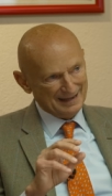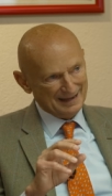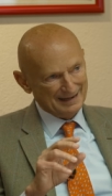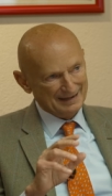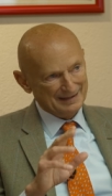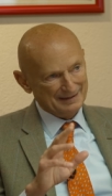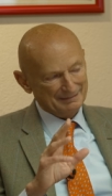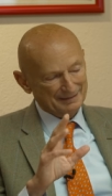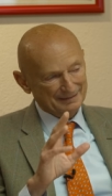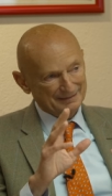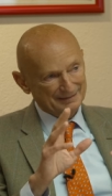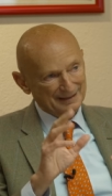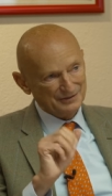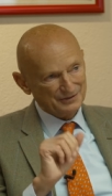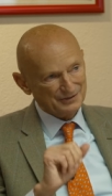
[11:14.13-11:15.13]
And
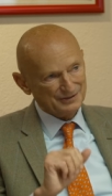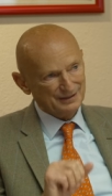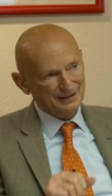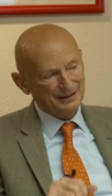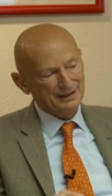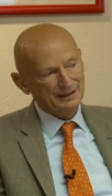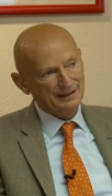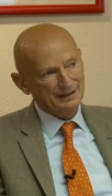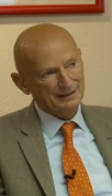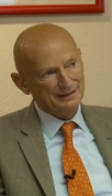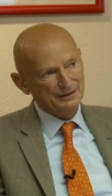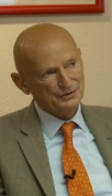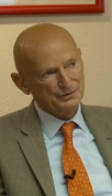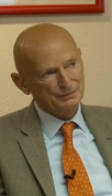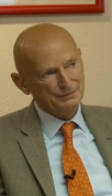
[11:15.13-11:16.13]
this, uh,
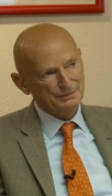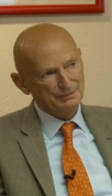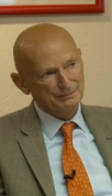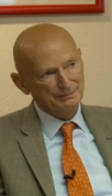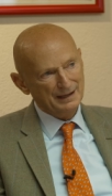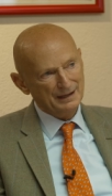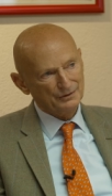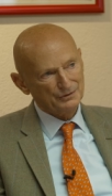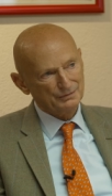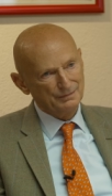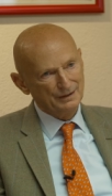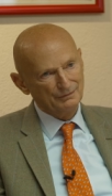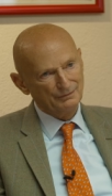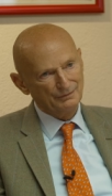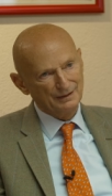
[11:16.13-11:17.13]
this makes
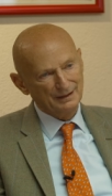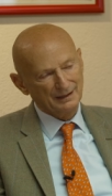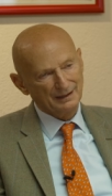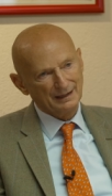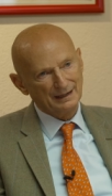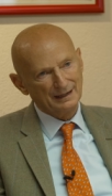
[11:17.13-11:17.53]
me fear.